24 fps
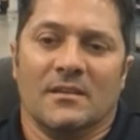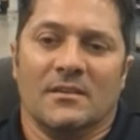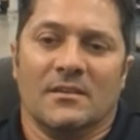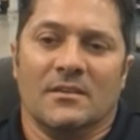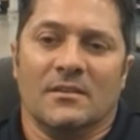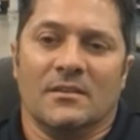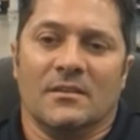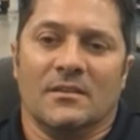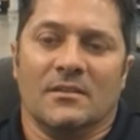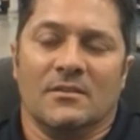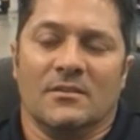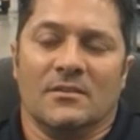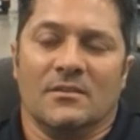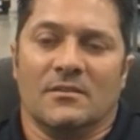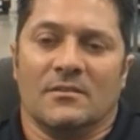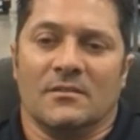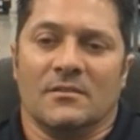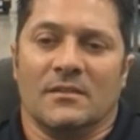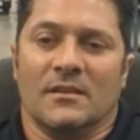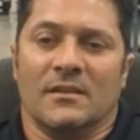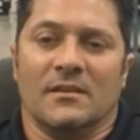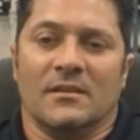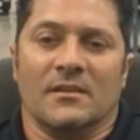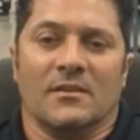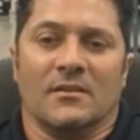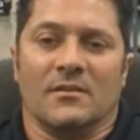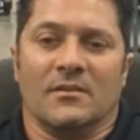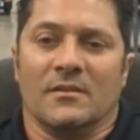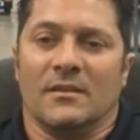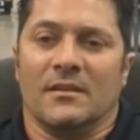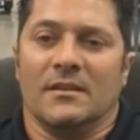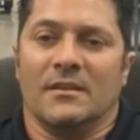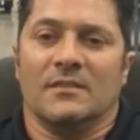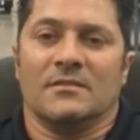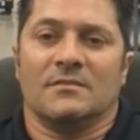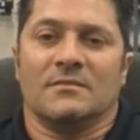you don't need to go to
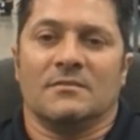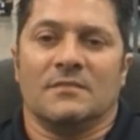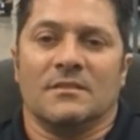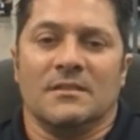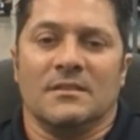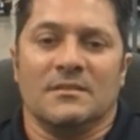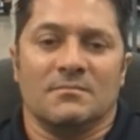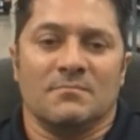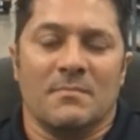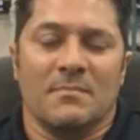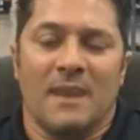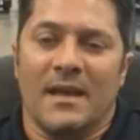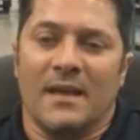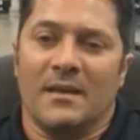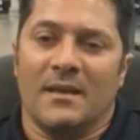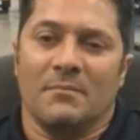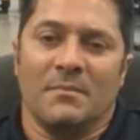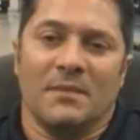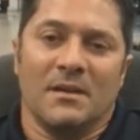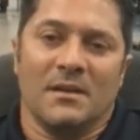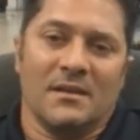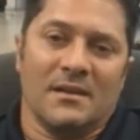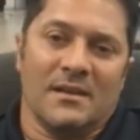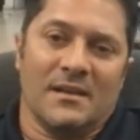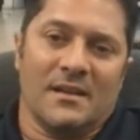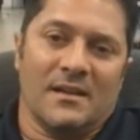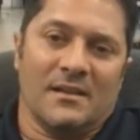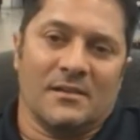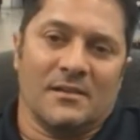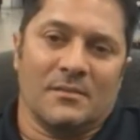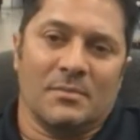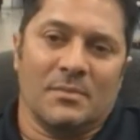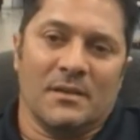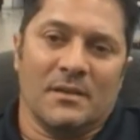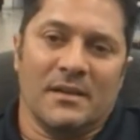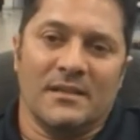these mega $1 million
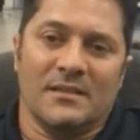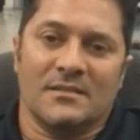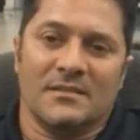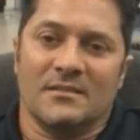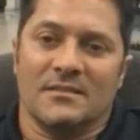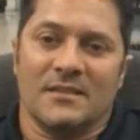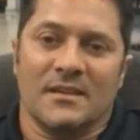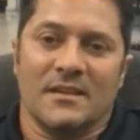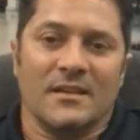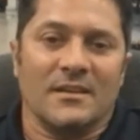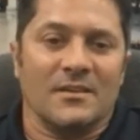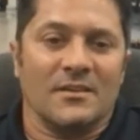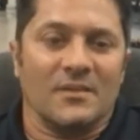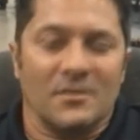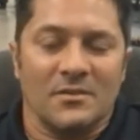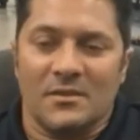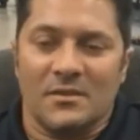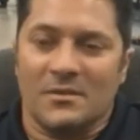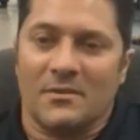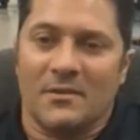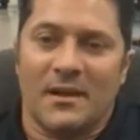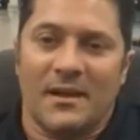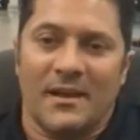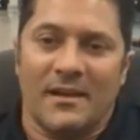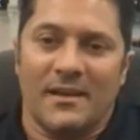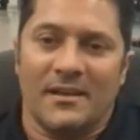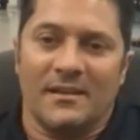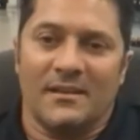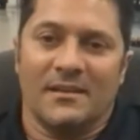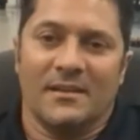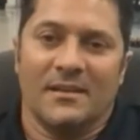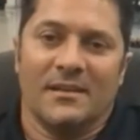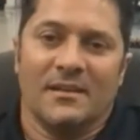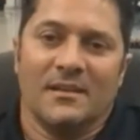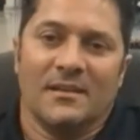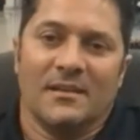places. They can do it right
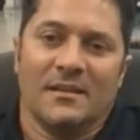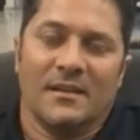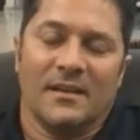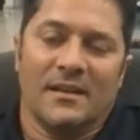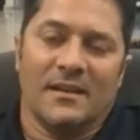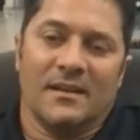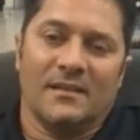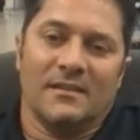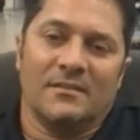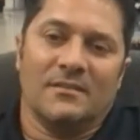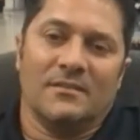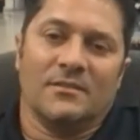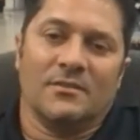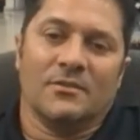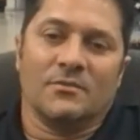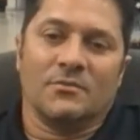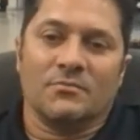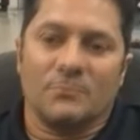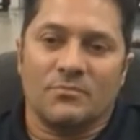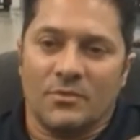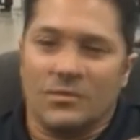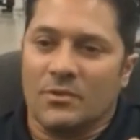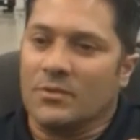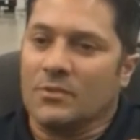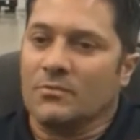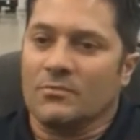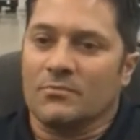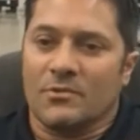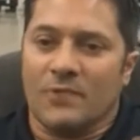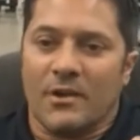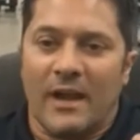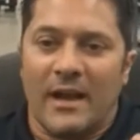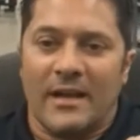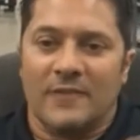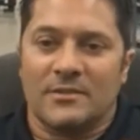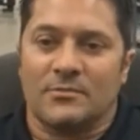at your
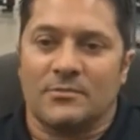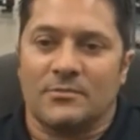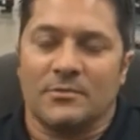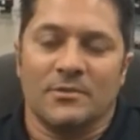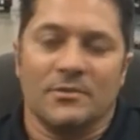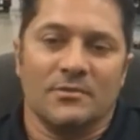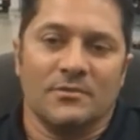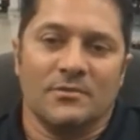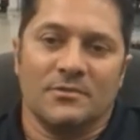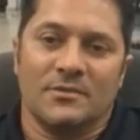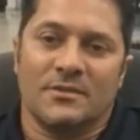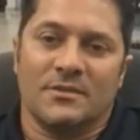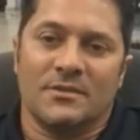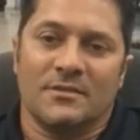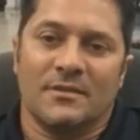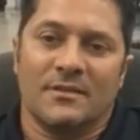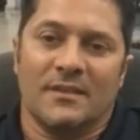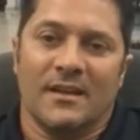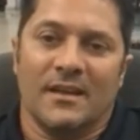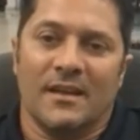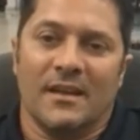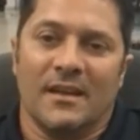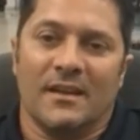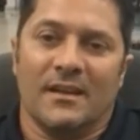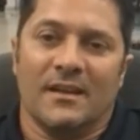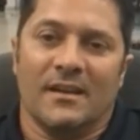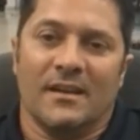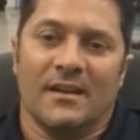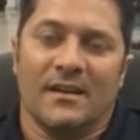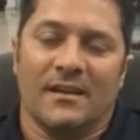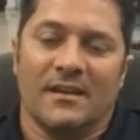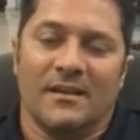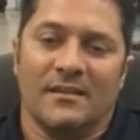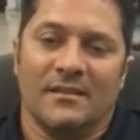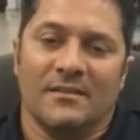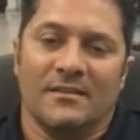grassroots, and
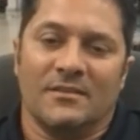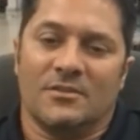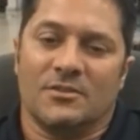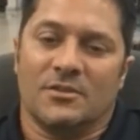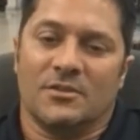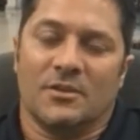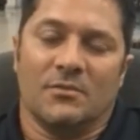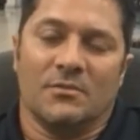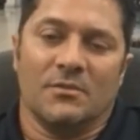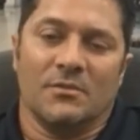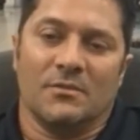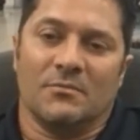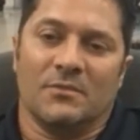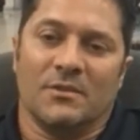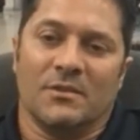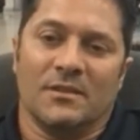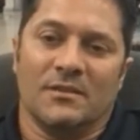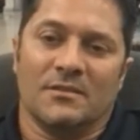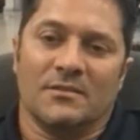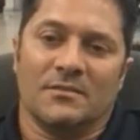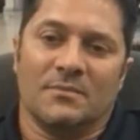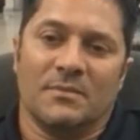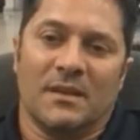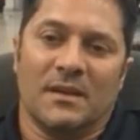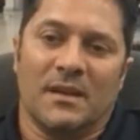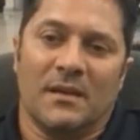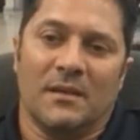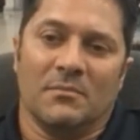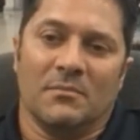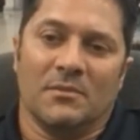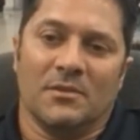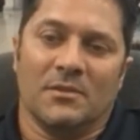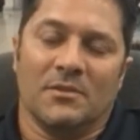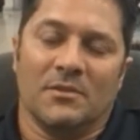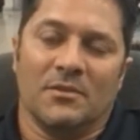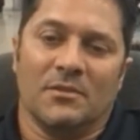it's showing what it's been
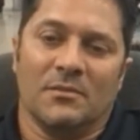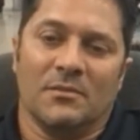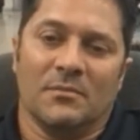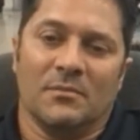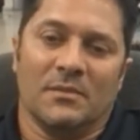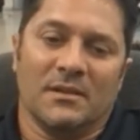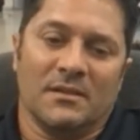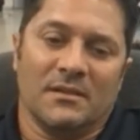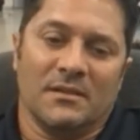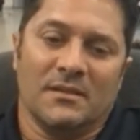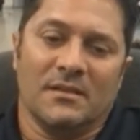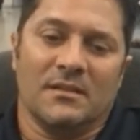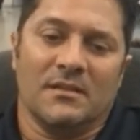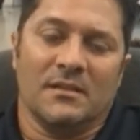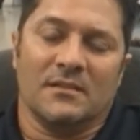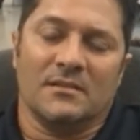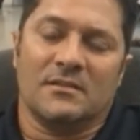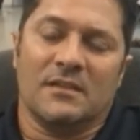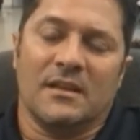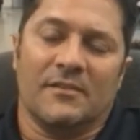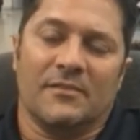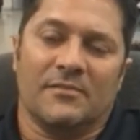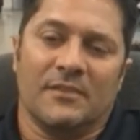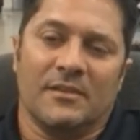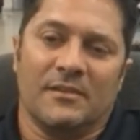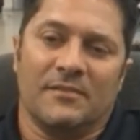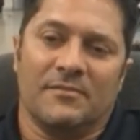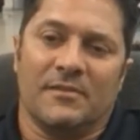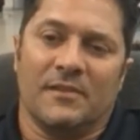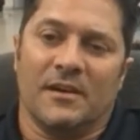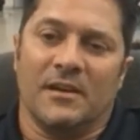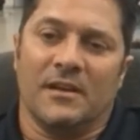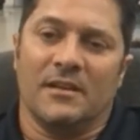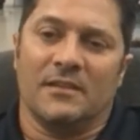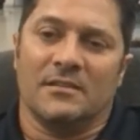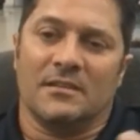able to do. But it's definitely
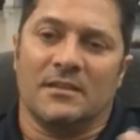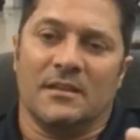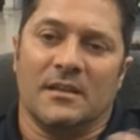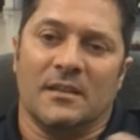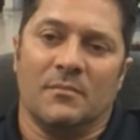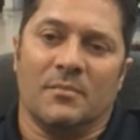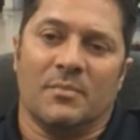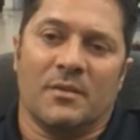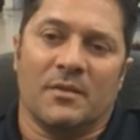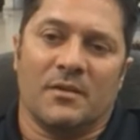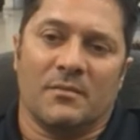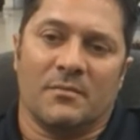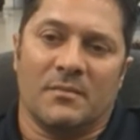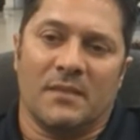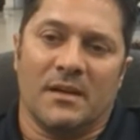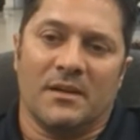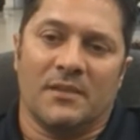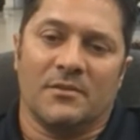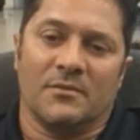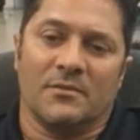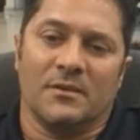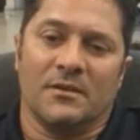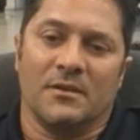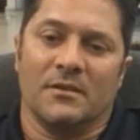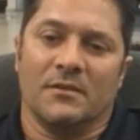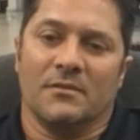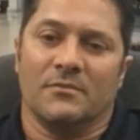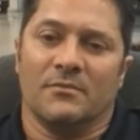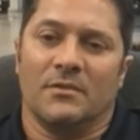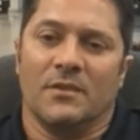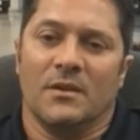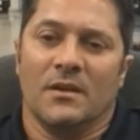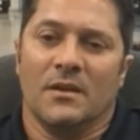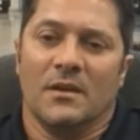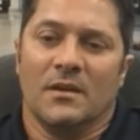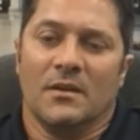fun. It's a neat part of my career,
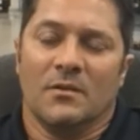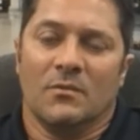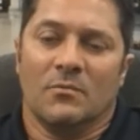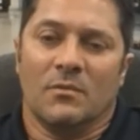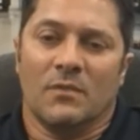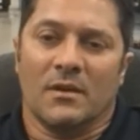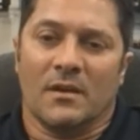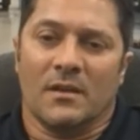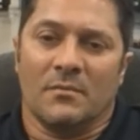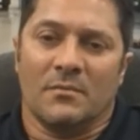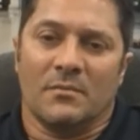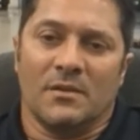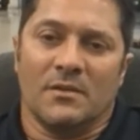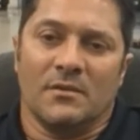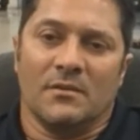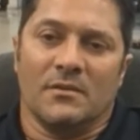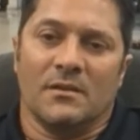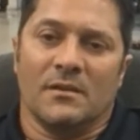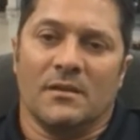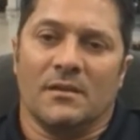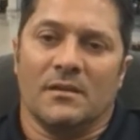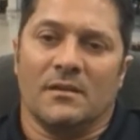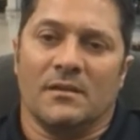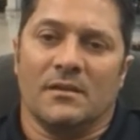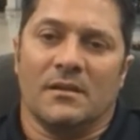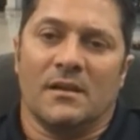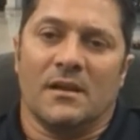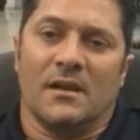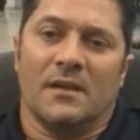what I'm doing. And